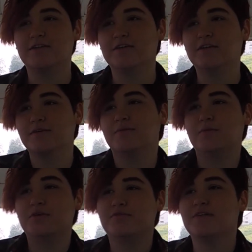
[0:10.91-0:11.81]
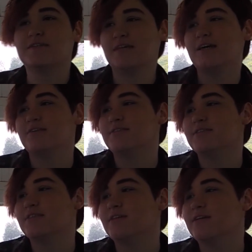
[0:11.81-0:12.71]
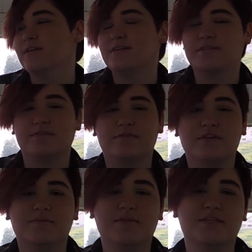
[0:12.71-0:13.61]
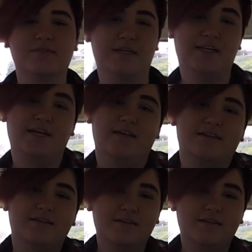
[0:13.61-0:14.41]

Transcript: near my boyfriend's house to film because why not?